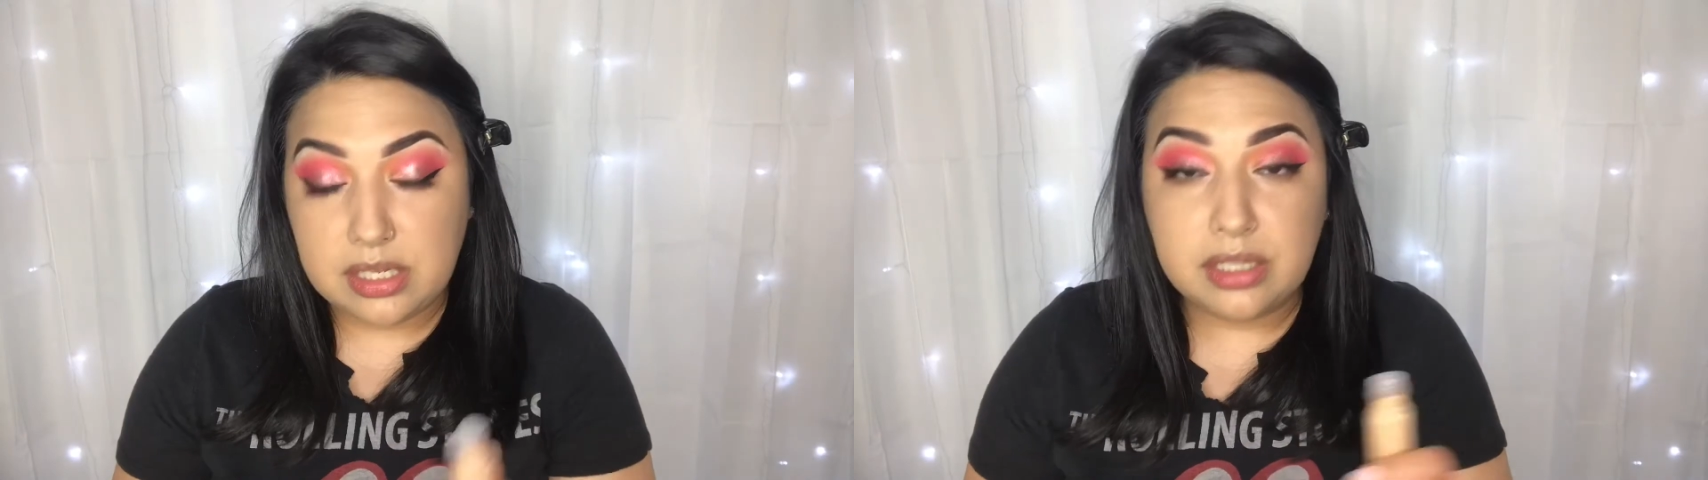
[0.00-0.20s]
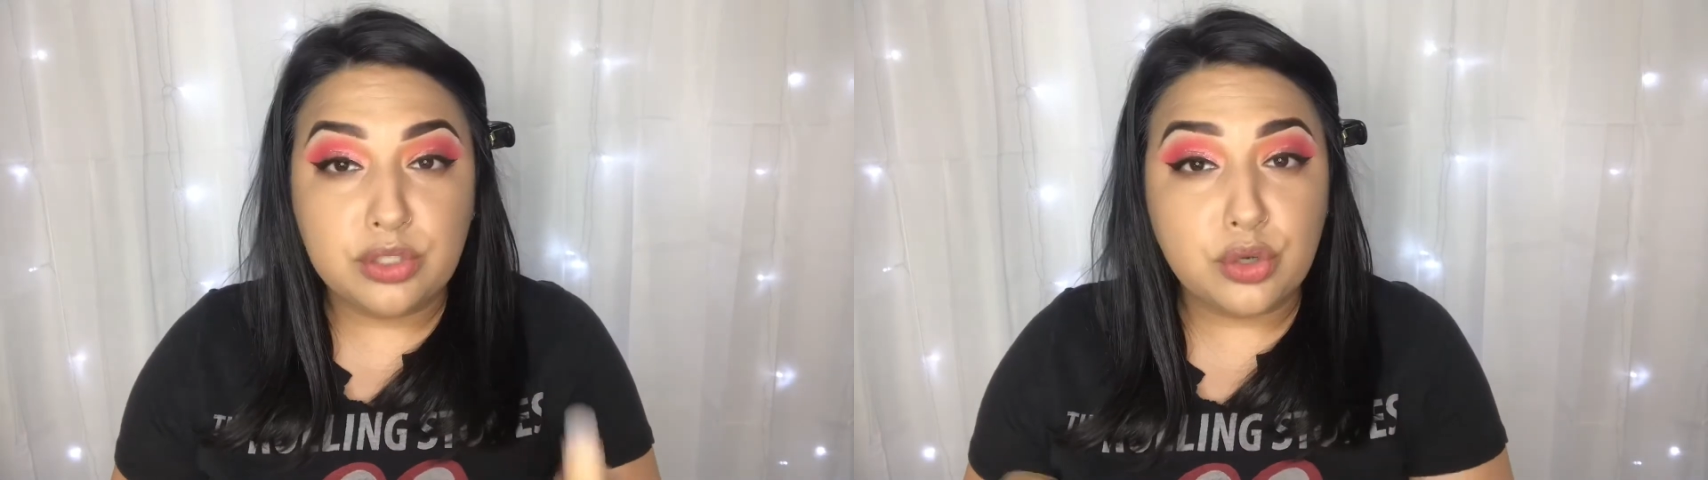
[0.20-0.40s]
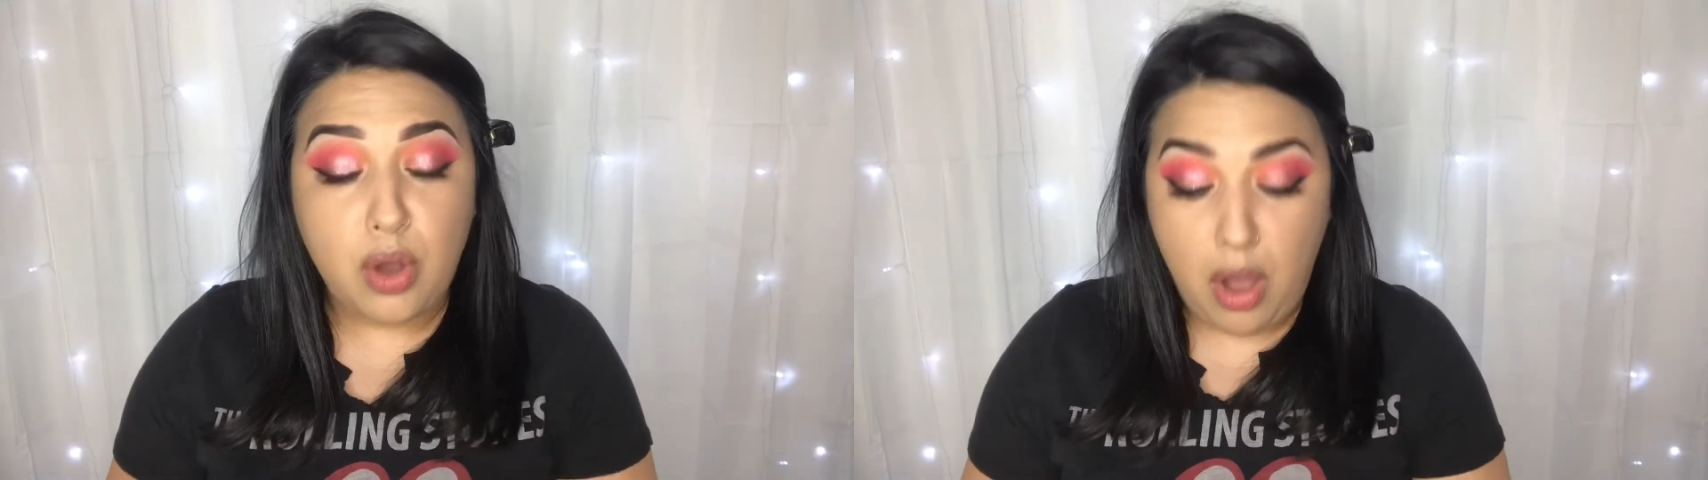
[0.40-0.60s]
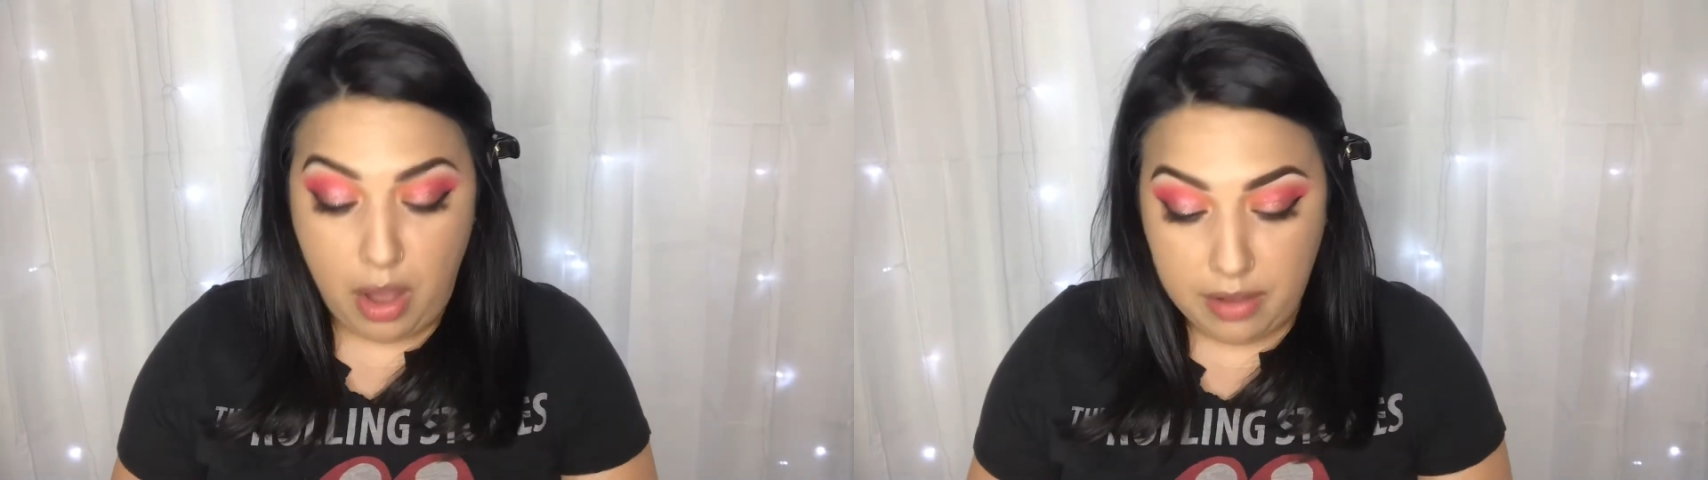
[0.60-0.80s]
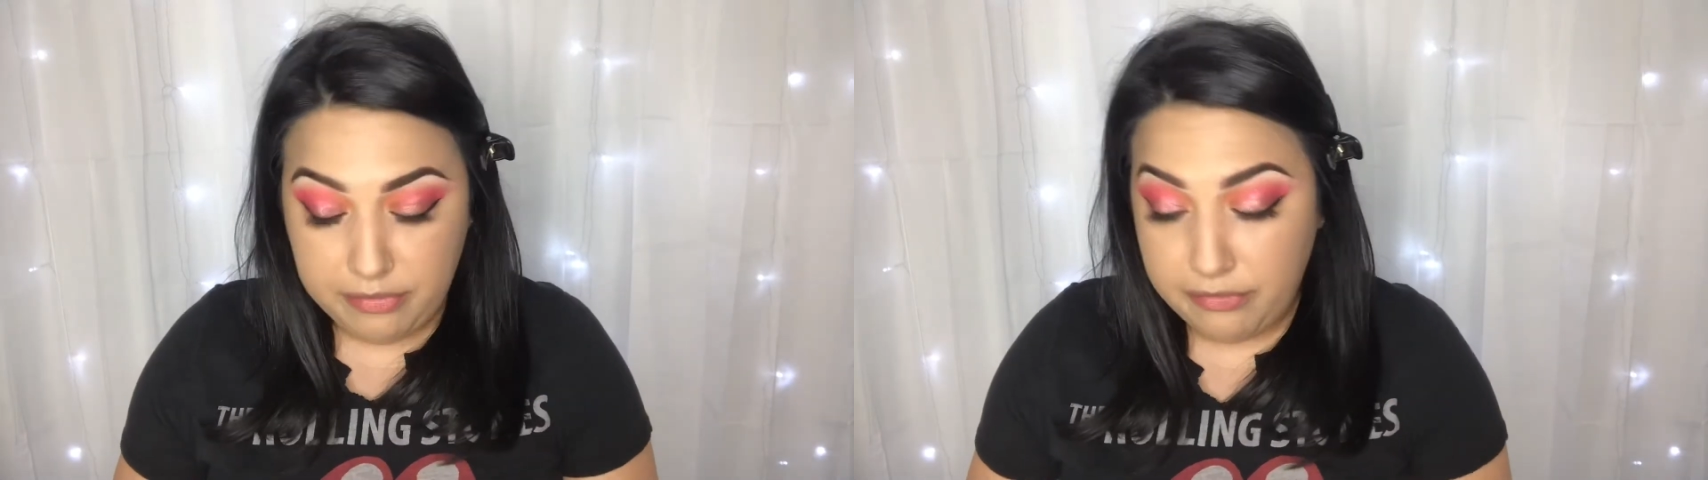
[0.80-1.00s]
little
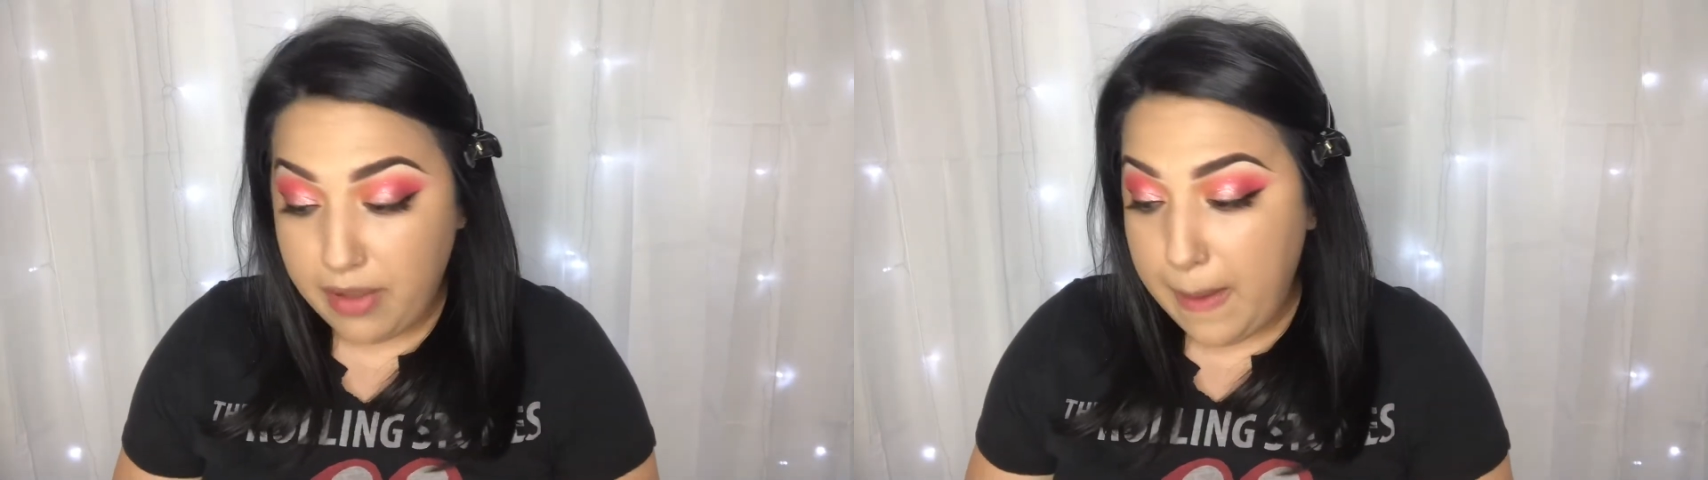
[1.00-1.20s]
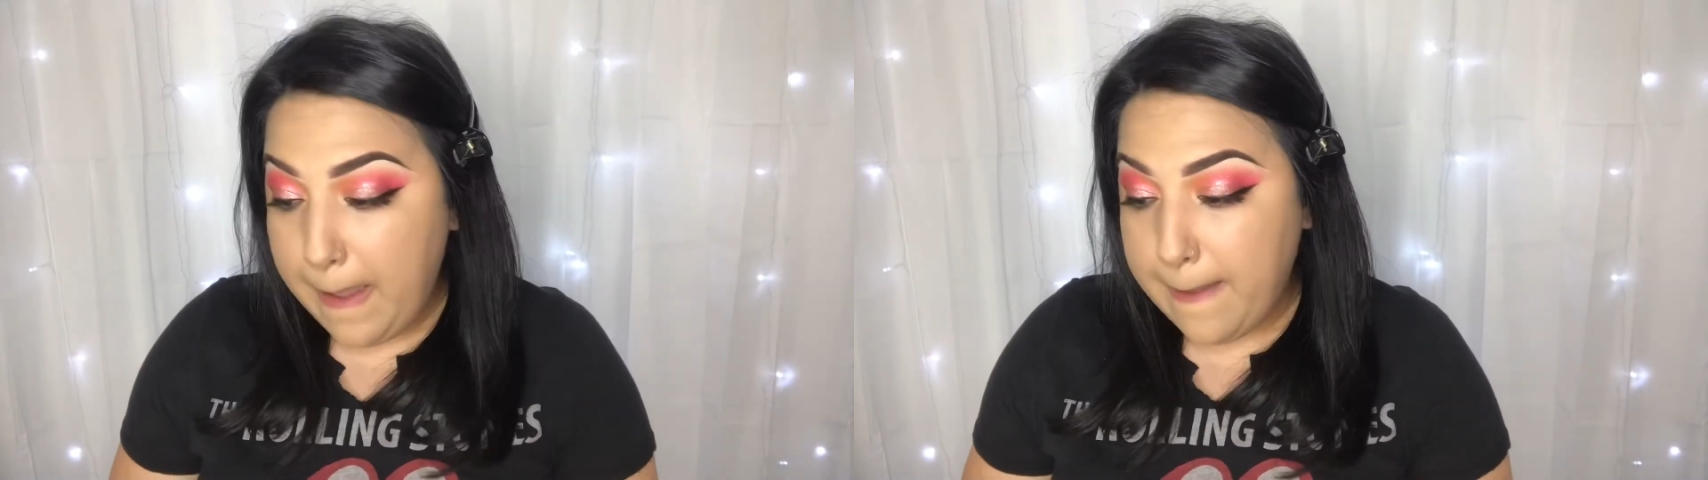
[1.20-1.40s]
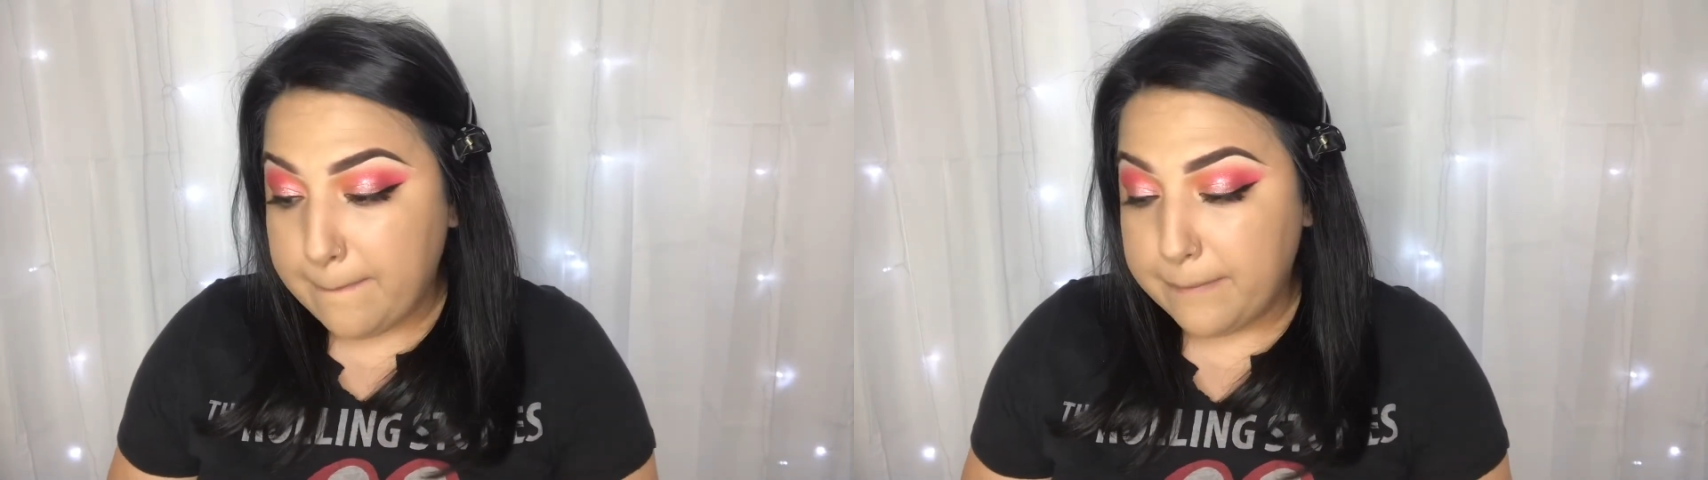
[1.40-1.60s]
off, but